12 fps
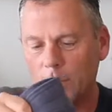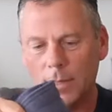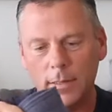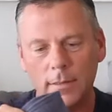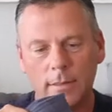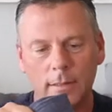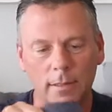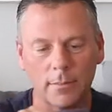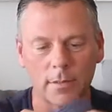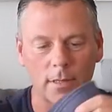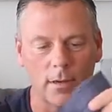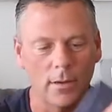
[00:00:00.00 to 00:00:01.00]
blend to
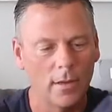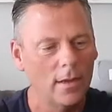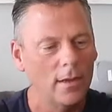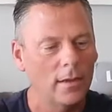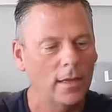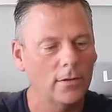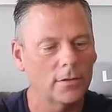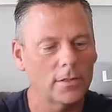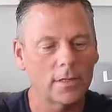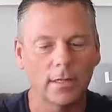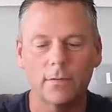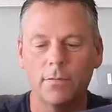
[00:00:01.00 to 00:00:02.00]
them. So
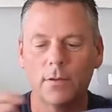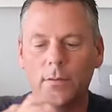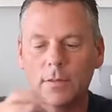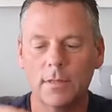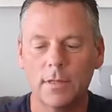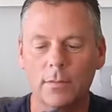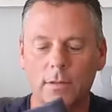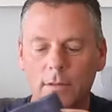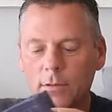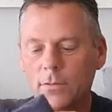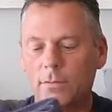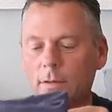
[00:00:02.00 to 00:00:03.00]
interesting to see what
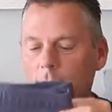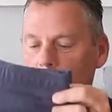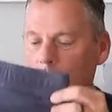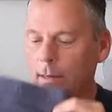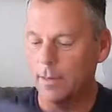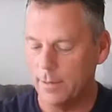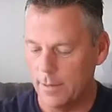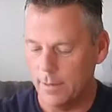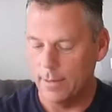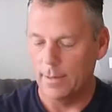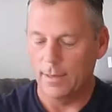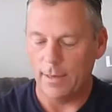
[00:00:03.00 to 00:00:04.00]
those feel like
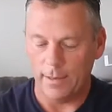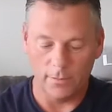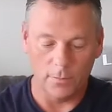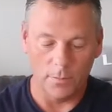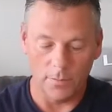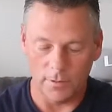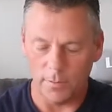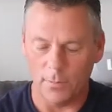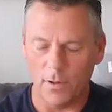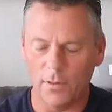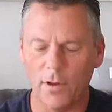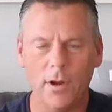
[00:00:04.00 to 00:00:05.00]
as we put
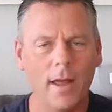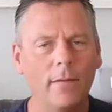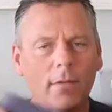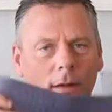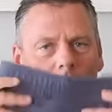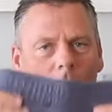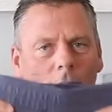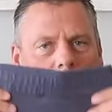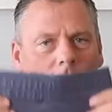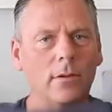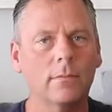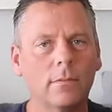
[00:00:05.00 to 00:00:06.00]
them on. They're heavy,
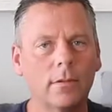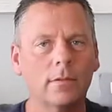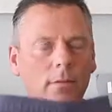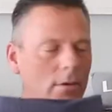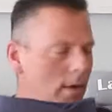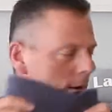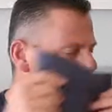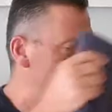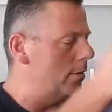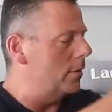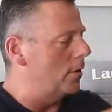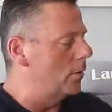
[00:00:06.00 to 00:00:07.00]
though. They're
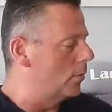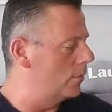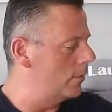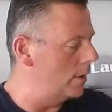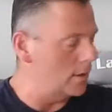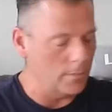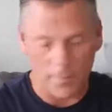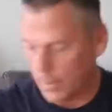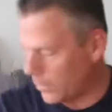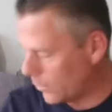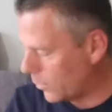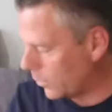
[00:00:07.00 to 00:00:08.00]
heavier than you would think
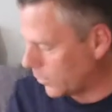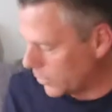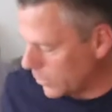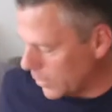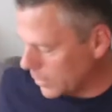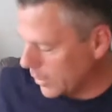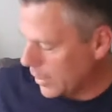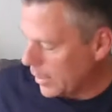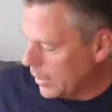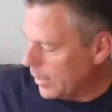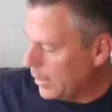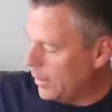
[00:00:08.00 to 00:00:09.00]
about your normal shorts.
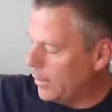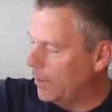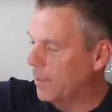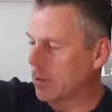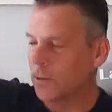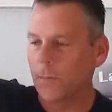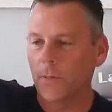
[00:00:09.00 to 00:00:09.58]
And then here's a